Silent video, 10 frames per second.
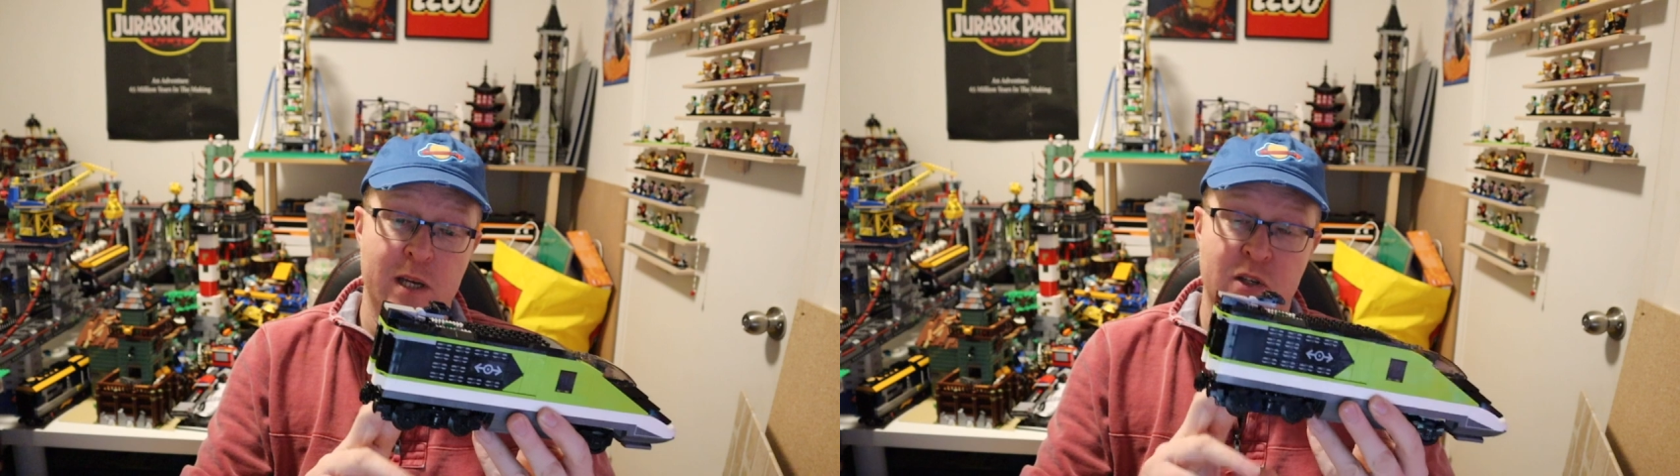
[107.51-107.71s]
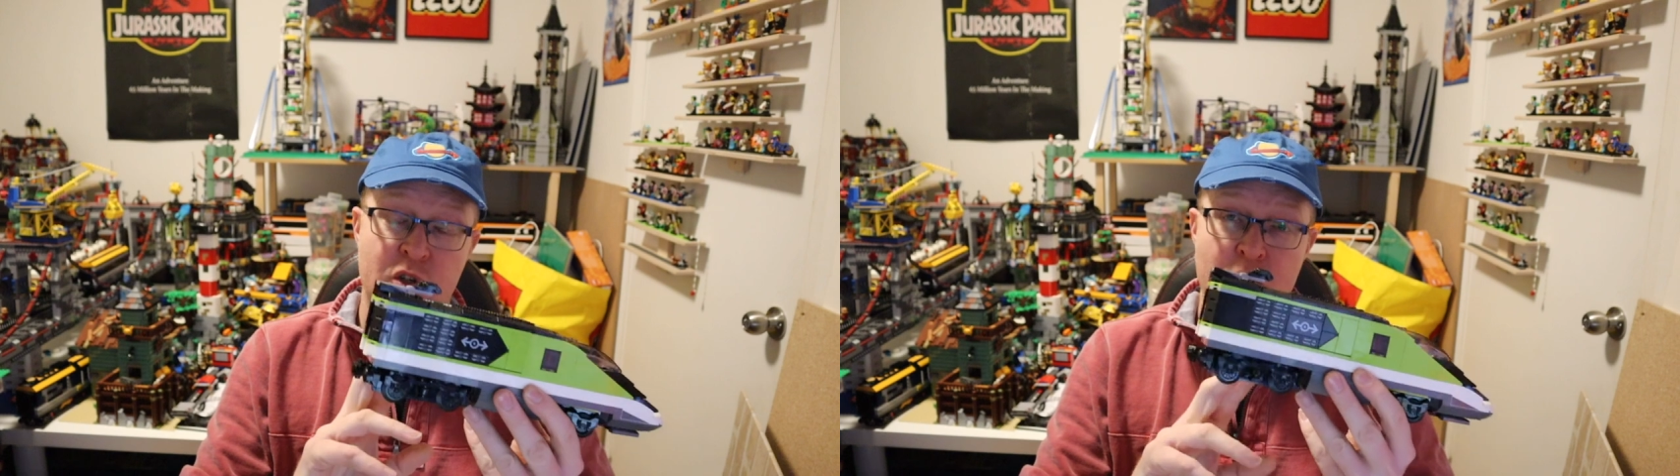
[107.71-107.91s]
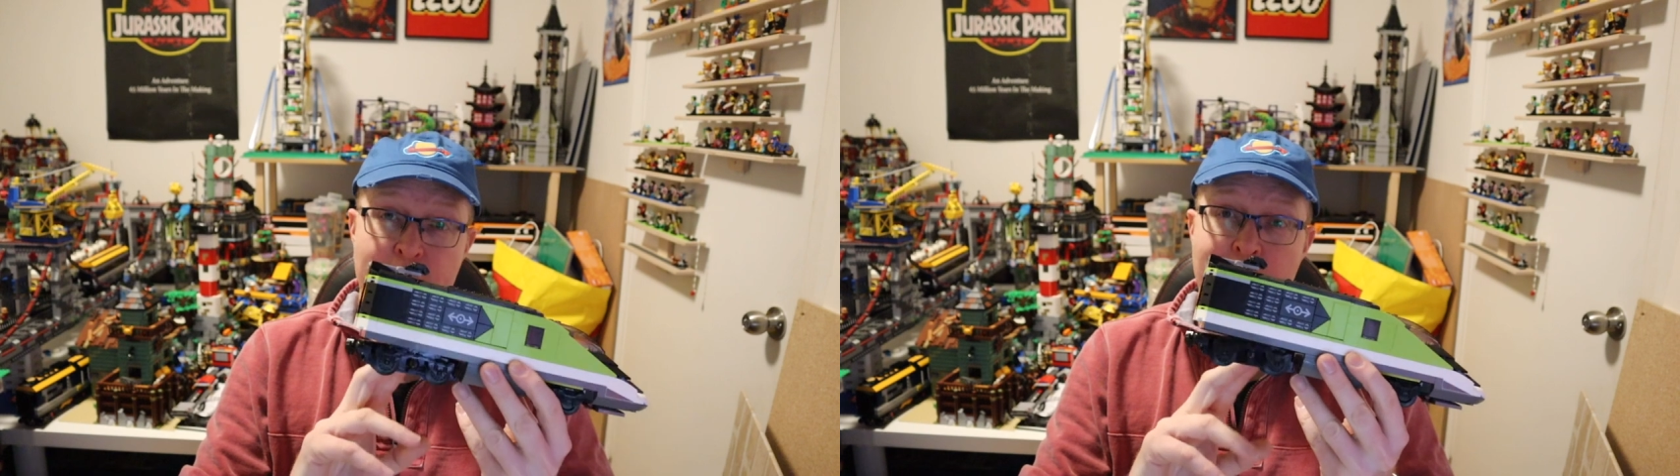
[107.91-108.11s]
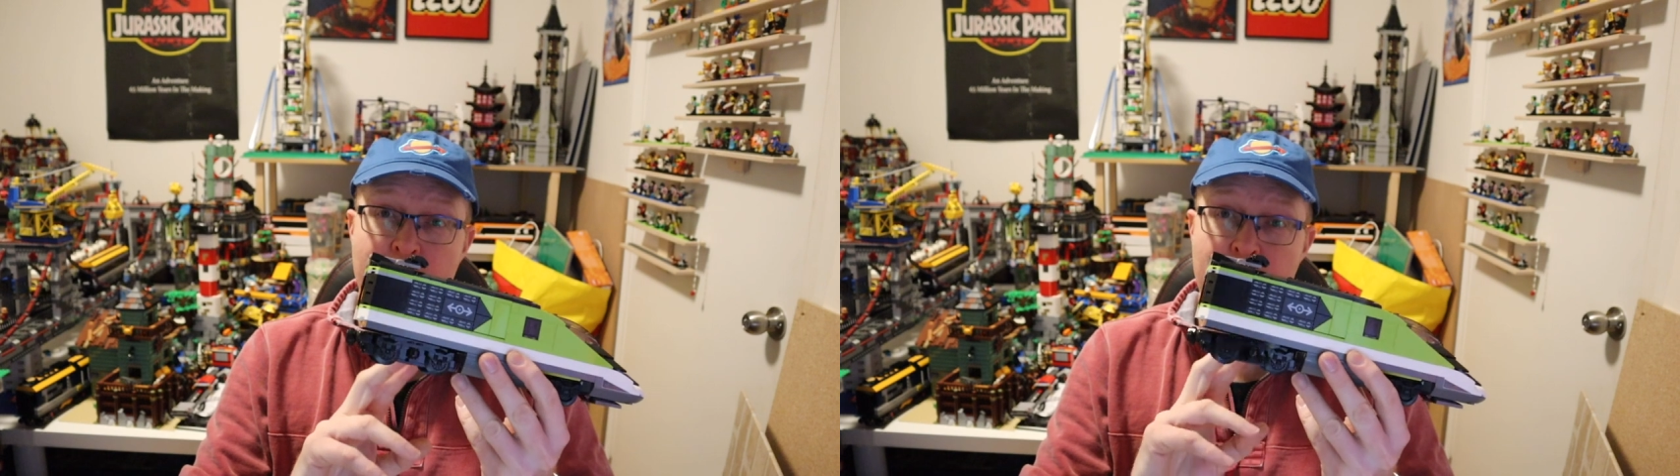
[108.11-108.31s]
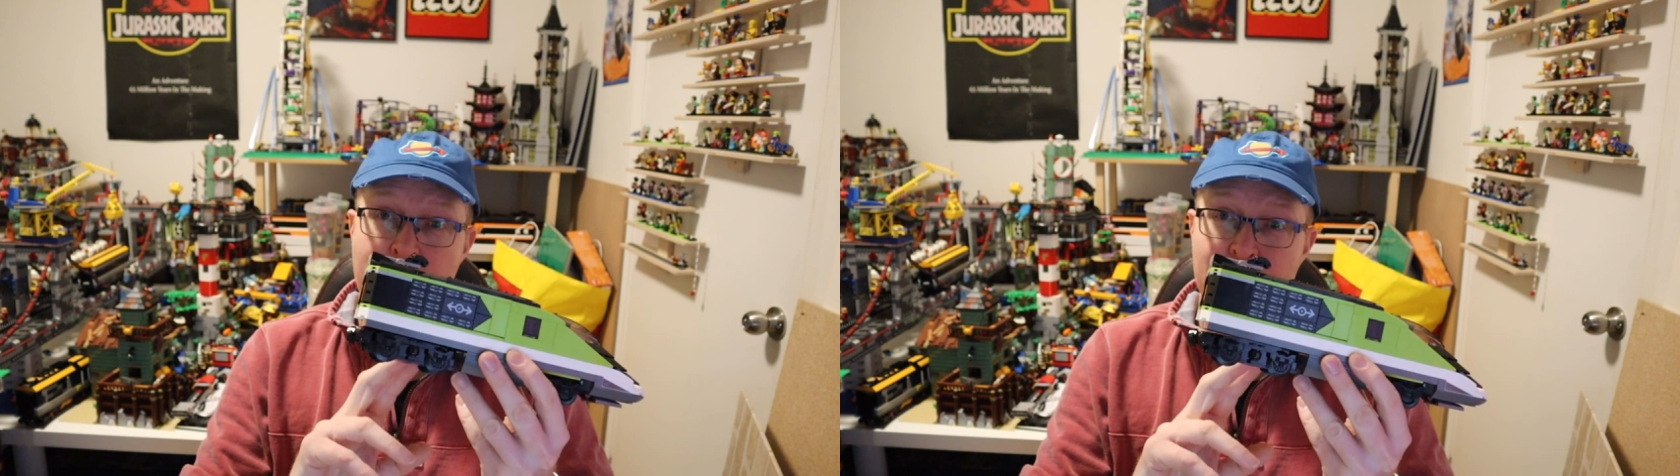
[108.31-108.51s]
is strip
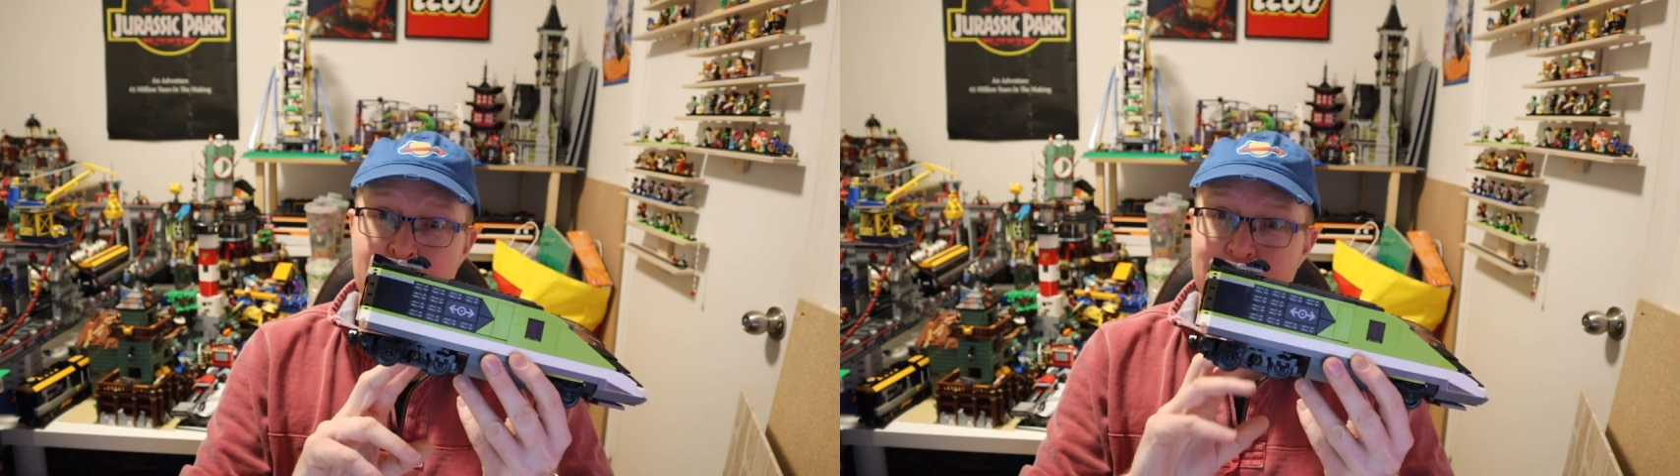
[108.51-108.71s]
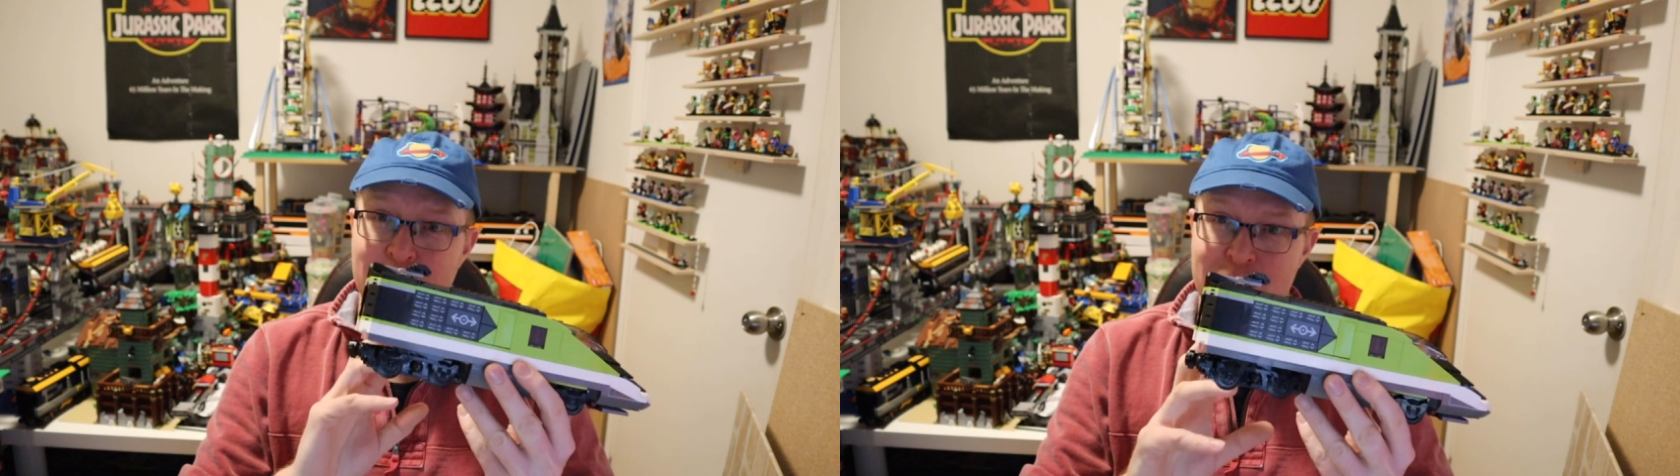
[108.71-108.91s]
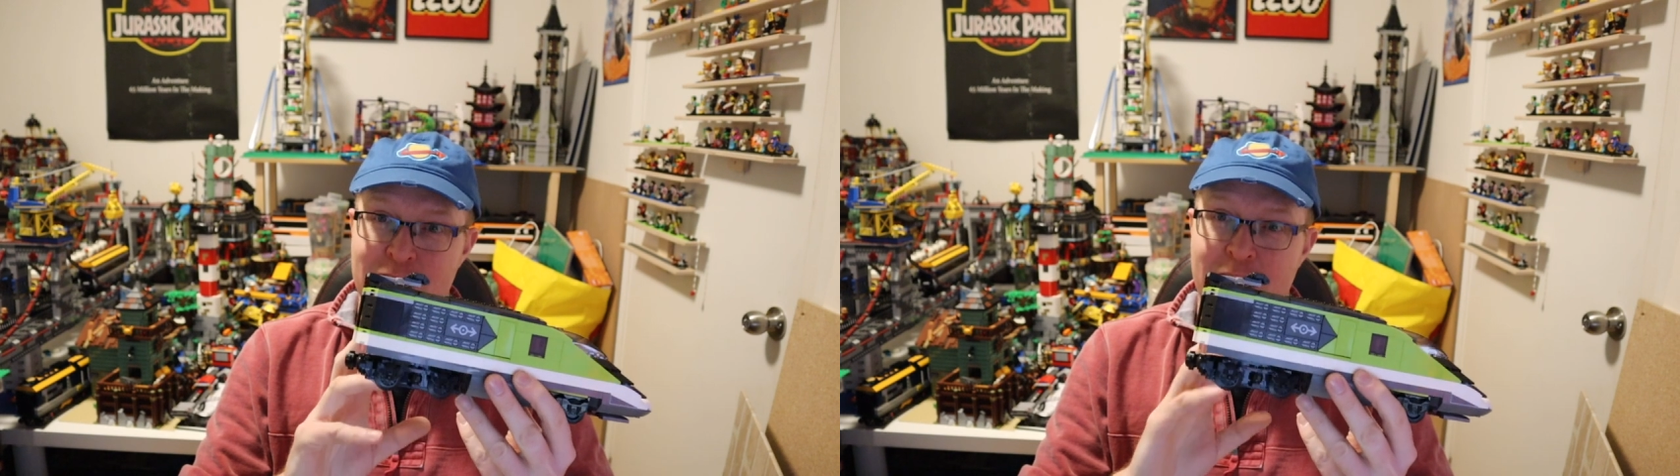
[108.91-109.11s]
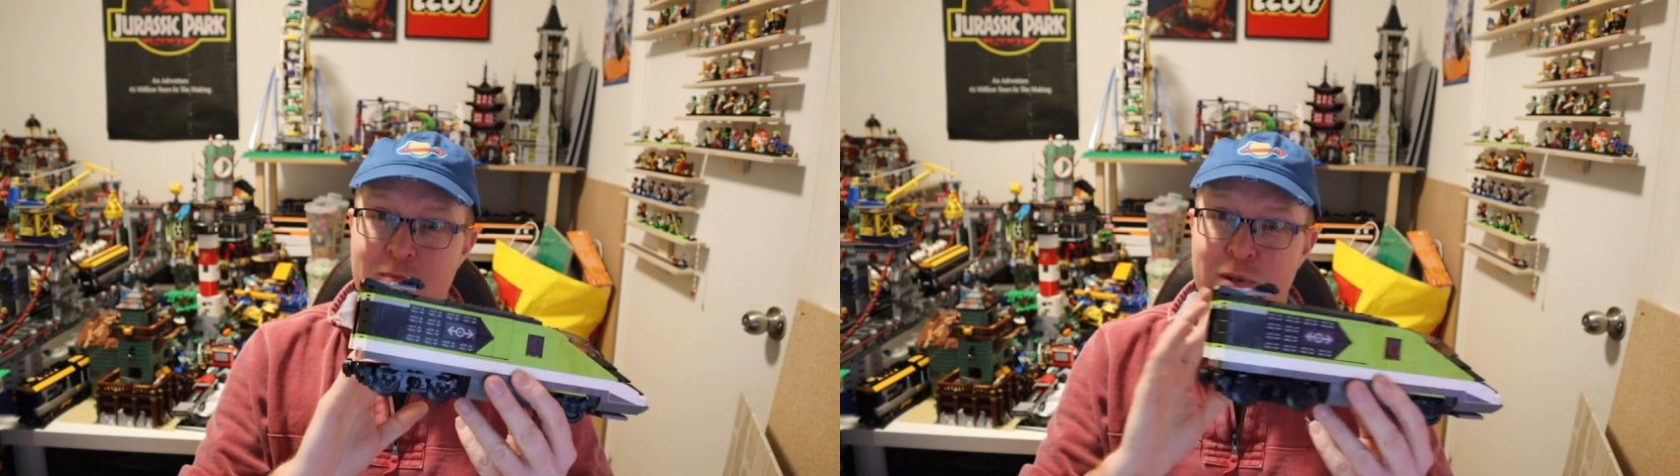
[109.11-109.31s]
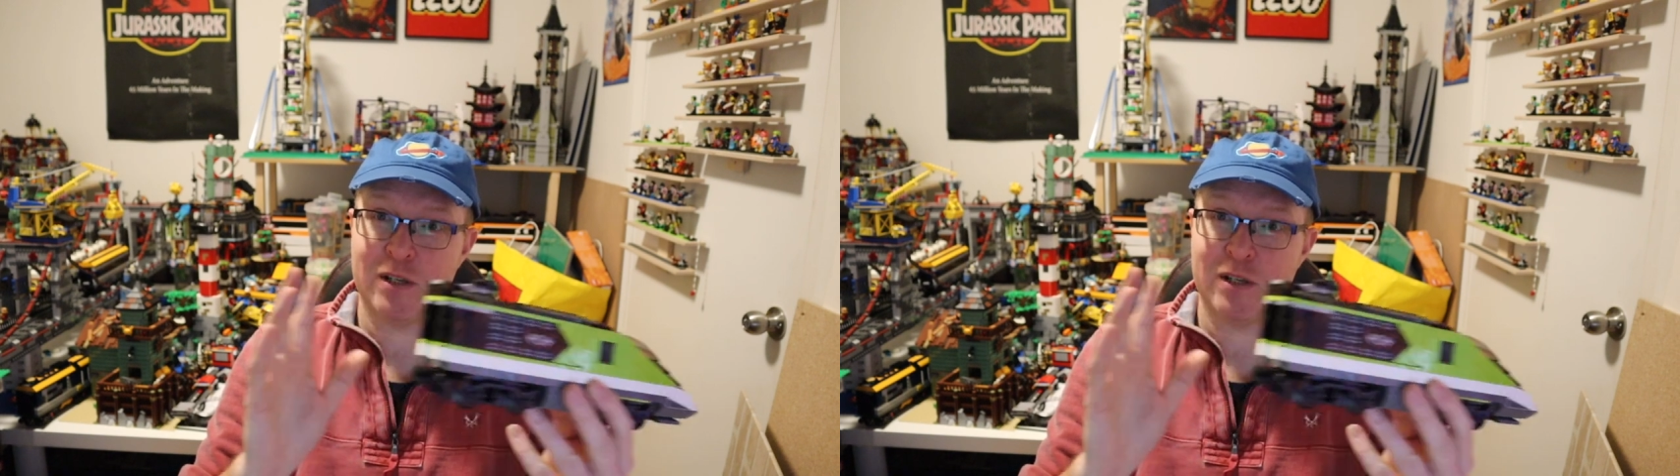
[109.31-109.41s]
out the motor and stuff